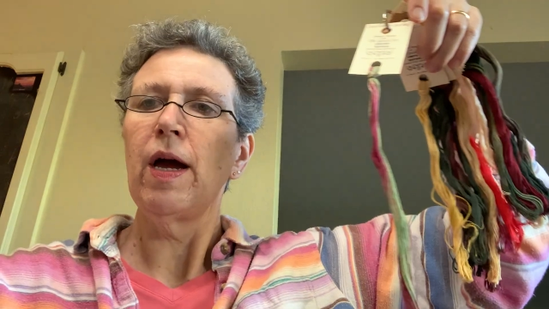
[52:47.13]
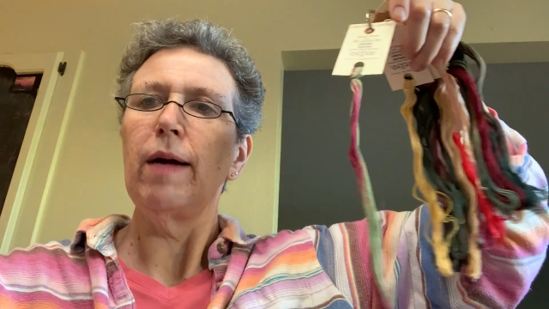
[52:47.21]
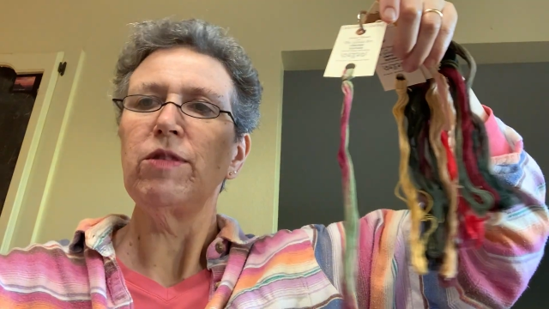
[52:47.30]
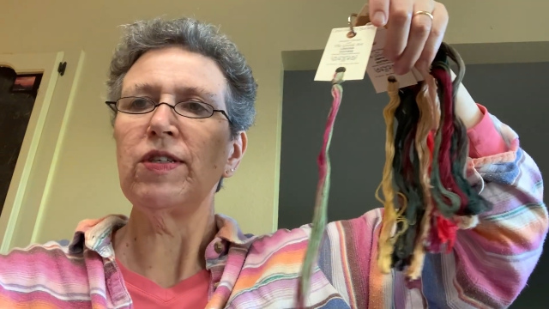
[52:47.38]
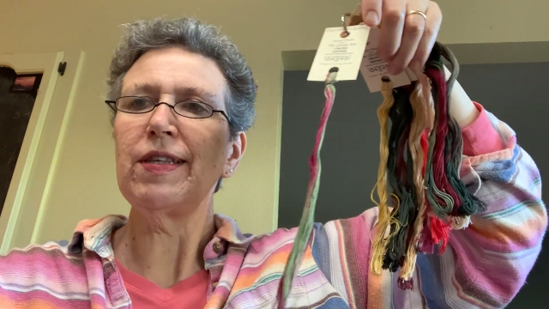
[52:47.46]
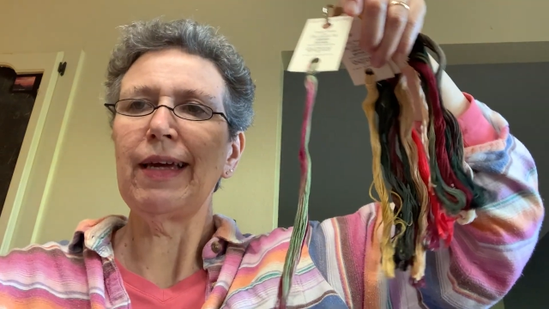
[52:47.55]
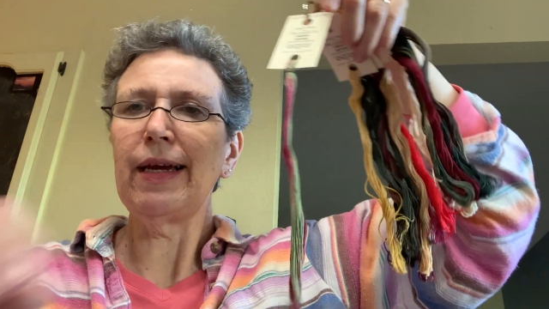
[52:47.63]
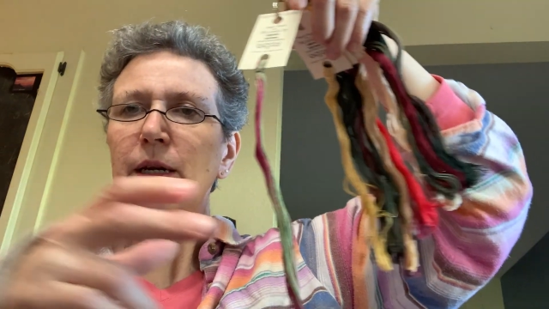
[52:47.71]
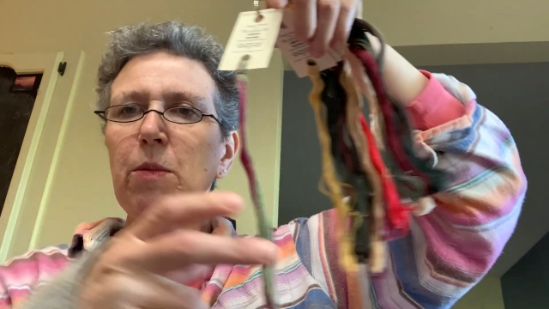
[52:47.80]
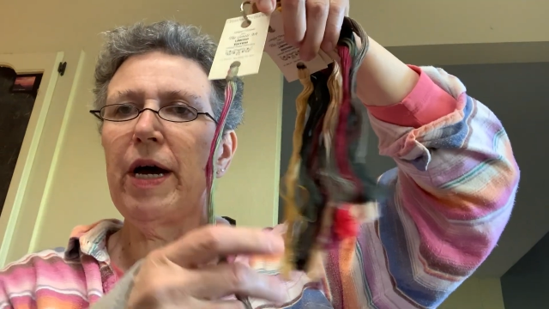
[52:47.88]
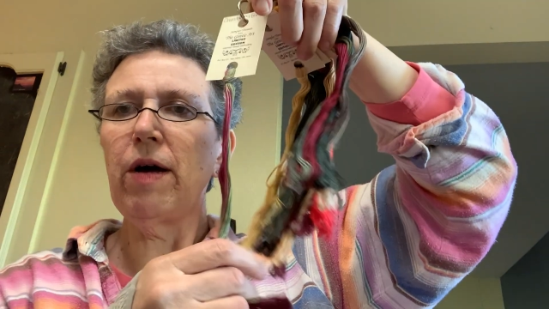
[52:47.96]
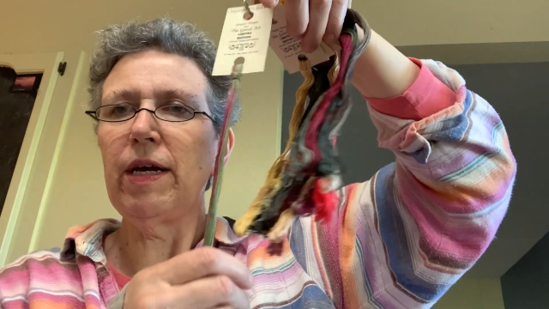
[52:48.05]
Just thinking
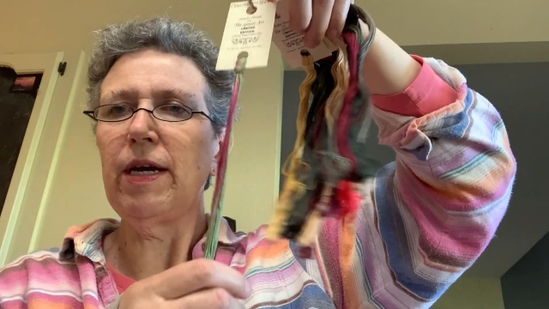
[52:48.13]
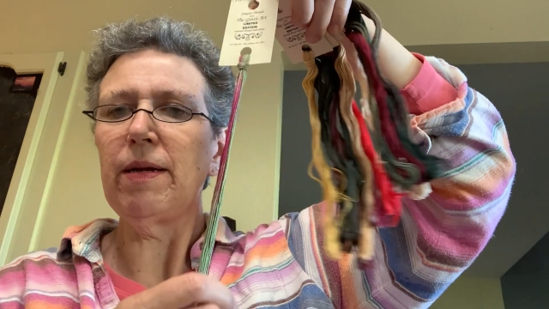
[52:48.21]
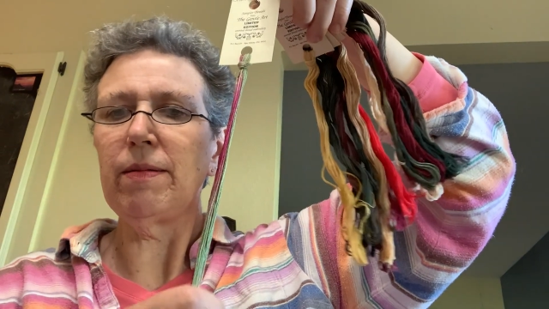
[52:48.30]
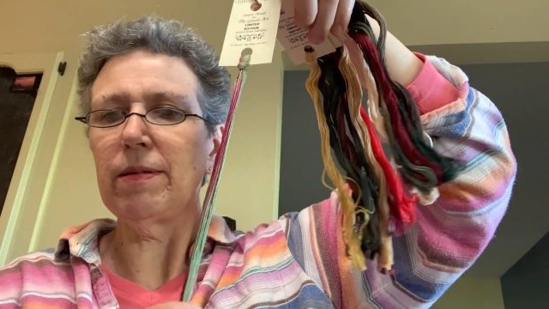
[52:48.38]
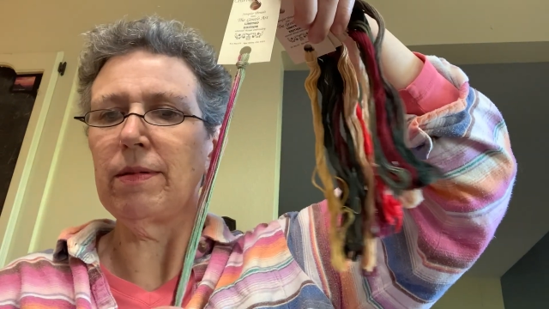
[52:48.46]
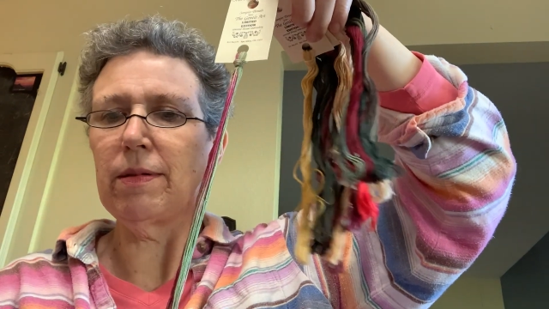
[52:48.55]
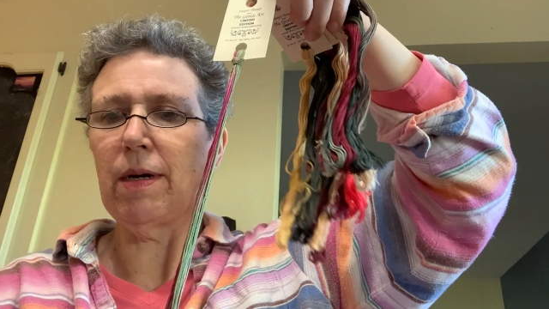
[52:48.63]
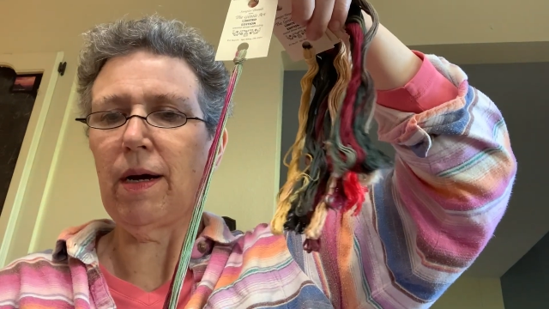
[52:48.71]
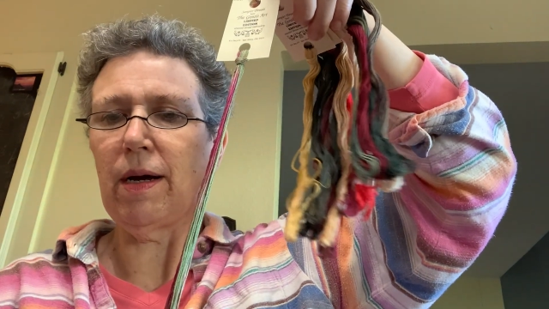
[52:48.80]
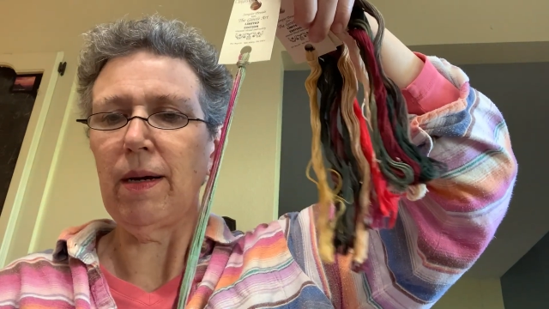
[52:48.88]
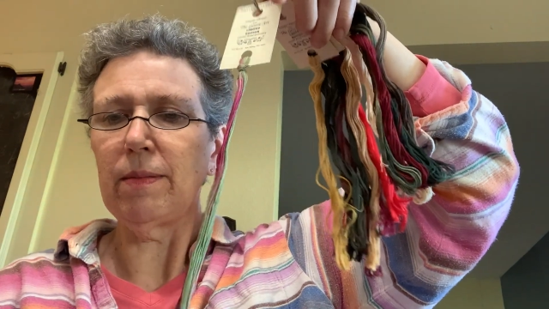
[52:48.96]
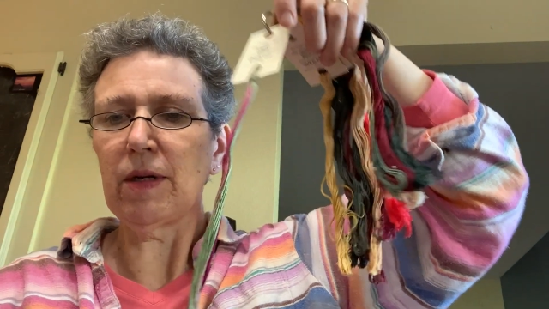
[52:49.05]
about it,
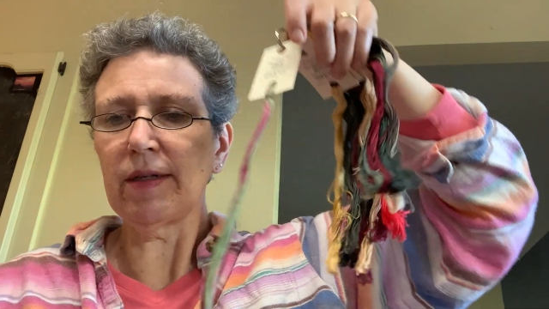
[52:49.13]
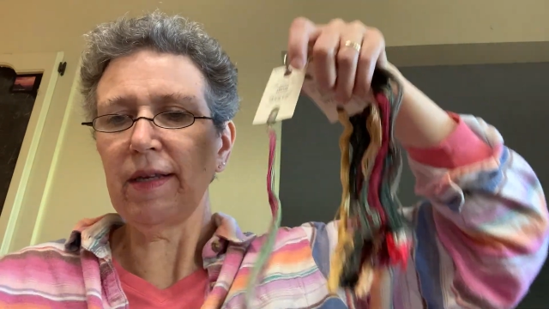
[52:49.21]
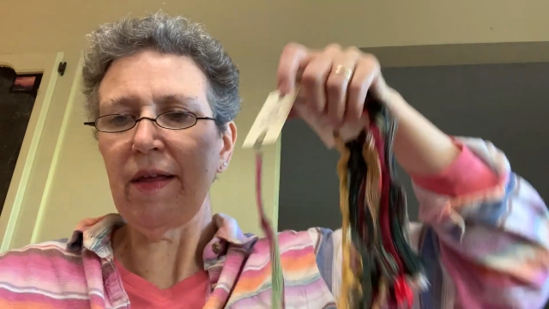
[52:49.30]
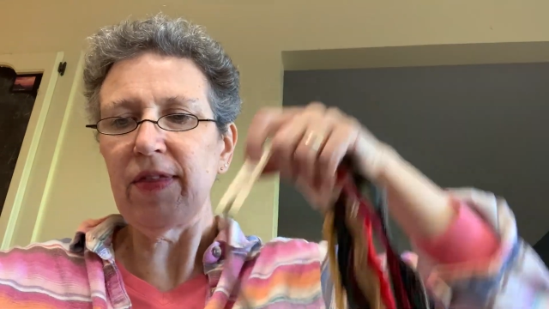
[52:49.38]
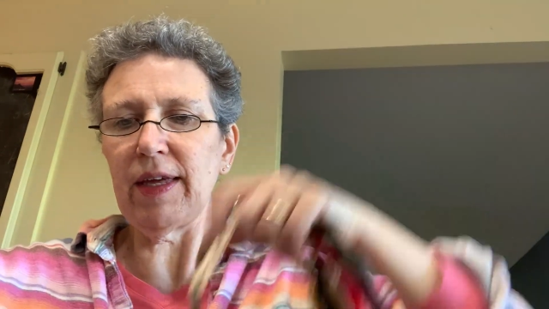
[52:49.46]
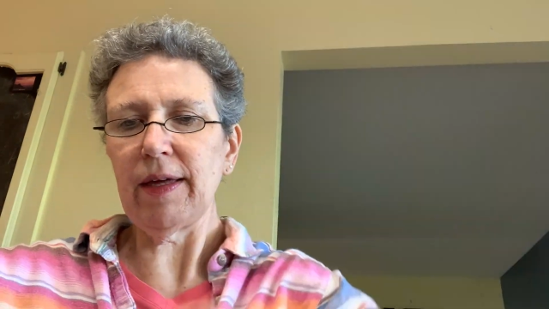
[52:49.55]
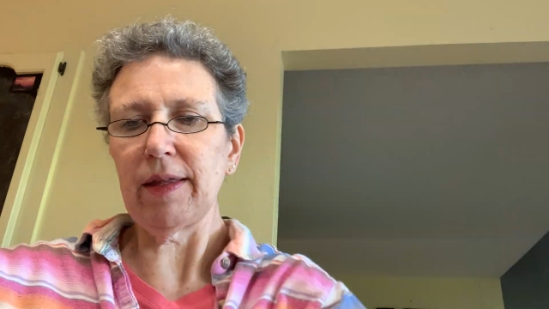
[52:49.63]
because I think